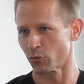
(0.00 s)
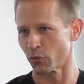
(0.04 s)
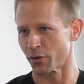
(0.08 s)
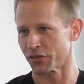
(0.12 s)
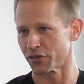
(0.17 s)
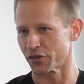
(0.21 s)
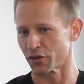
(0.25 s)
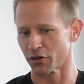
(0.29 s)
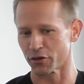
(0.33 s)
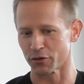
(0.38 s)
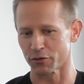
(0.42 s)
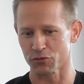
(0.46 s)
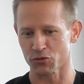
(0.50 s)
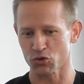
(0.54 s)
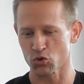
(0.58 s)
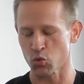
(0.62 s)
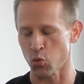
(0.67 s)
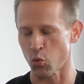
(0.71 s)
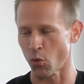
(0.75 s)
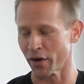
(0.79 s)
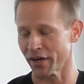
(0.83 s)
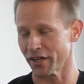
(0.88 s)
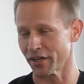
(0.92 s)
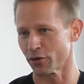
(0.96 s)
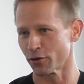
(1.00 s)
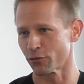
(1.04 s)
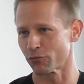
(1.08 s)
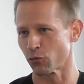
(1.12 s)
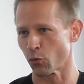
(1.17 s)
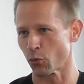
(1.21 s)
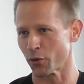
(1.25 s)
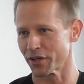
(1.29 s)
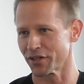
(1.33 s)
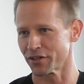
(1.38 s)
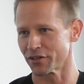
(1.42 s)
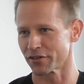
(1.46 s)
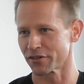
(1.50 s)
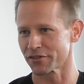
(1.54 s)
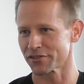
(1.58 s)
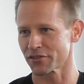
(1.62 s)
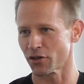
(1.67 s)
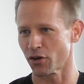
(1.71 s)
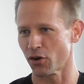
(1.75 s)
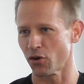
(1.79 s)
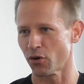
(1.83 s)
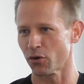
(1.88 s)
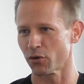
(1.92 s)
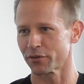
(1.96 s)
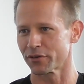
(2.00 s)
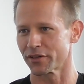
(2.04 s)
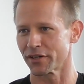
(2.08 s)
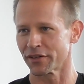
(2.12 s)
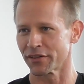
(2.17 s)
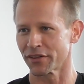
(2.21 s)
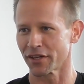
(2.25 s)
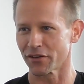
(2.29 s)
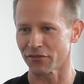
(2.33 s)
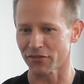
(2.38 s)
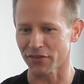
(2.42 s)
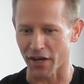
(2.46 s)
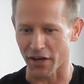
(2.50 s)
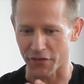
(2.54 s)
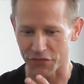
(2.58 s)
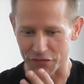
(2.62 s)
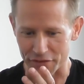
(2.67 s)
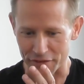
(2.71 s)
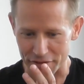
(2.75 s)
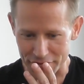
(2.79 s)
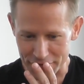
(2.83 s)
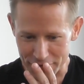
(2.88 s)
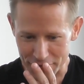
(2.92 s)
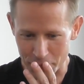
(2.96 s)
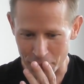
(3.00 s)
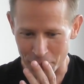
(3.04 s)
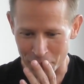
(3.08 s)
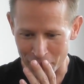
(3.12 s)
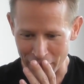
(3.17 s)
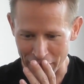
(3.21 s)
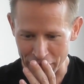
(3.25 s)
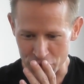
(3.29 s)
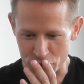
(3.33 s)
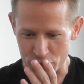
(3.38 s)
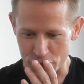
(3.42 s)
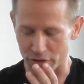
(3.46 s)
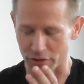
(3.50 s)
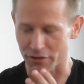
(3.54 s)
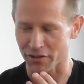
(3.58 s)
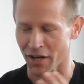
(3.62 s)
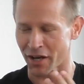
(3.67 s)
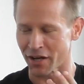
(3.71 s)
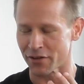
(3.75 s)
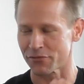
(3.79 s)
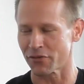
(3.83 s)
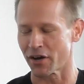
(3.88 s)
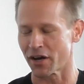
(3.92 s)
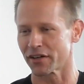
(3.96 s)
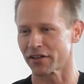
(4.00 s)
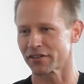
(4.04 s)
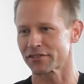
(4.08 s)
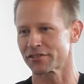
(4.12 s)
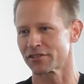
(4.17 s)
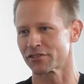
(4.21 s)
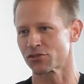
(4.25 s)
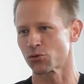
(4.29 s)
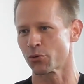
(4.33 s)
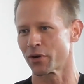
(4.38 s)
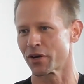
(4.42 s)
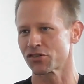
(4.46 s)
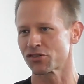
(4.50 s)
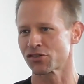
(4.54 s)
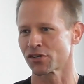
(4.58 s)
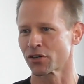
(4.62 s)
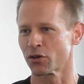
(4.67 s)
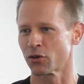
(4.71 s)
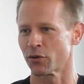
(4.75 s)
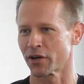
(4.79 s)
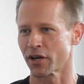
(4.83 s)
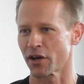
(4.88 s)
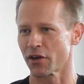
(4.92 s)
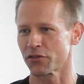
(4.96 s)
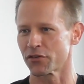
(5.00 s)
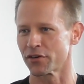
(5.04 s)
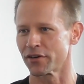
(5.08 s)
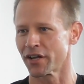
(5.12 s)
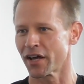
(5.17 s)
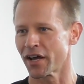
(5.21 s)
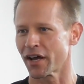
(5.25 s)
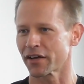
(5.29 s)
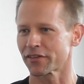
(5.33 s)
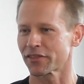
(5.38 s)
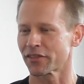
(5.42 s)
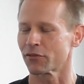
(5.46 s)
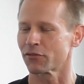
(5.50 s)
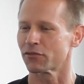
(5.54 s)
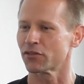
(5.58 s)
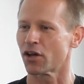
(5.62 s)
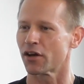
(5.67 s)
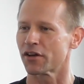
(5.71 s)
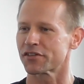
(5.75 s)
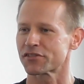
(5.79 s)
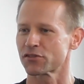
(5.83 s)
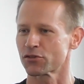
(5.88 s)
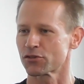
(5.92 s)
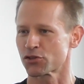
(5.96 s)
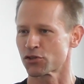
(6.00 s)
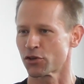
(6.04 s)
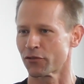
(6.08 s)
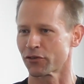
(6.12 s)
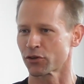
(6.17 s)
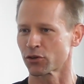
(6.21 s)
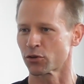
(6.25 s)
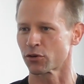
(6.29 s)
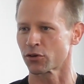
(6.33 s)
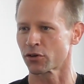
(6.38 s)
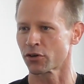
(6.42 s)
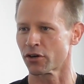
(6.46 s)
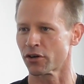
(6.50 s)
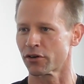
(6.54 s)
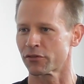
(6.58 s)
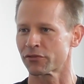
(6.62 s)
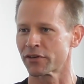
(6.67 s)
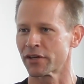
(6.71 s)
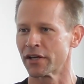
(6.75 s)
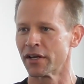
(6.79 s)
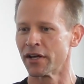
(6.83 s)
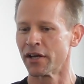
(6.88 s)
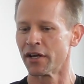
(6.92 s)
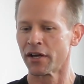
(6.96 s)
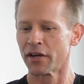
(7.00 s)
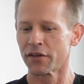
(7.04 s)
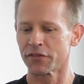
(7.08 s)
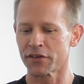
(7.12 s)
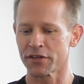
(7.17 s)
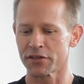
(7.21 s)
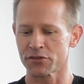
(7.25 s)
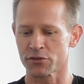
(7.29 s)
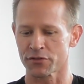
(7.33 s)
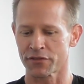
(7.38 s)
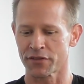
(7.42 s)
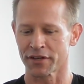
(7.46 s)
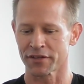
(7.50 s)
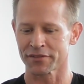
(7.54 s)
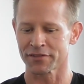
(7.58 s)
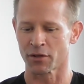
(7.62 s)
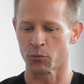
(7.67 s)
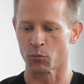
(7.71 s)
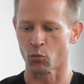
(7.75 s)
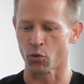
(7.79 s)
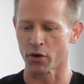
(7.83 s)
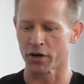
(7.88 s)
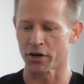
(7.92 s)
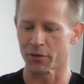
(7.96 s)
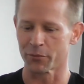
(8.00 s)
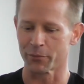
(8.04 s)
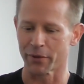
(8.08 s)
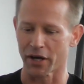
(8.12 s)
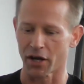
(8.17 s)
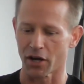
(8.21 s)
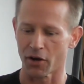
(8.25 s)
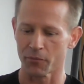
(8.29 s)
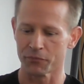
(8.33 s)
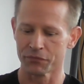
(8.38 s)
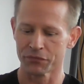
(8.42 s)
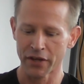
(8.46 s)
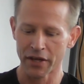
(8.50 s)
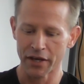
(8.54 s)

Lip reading: when they're 20 or 40 years old and they've got this major kyphotic situation going on their neck, they've lost their cervical curve. These are things I'm worried about.